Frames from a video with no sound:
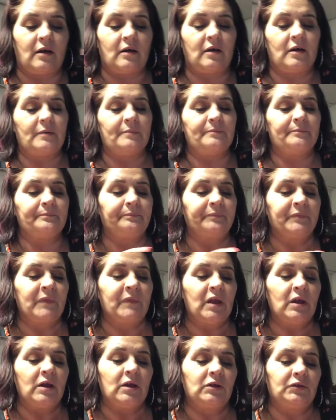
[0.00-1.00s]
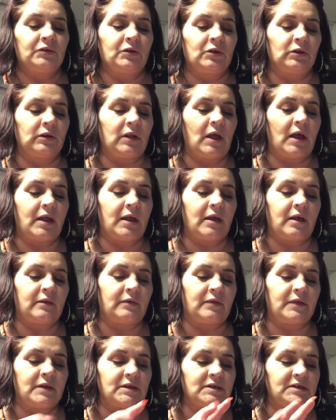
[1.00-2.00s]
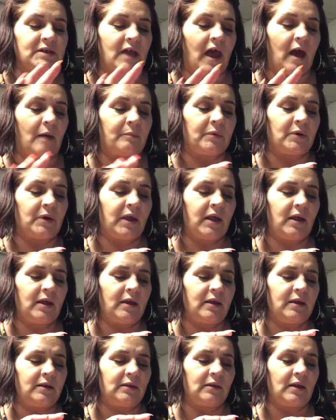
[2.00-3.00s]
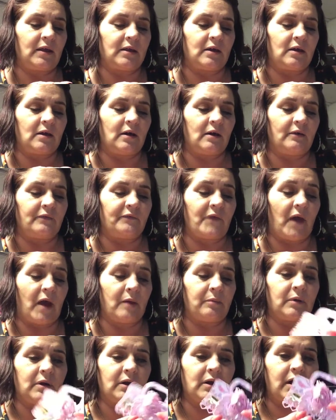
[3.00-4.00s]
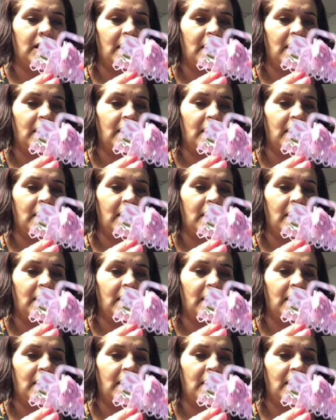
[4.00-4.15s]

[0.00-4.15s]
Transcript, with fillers: Um, they're like this applique, like a fabric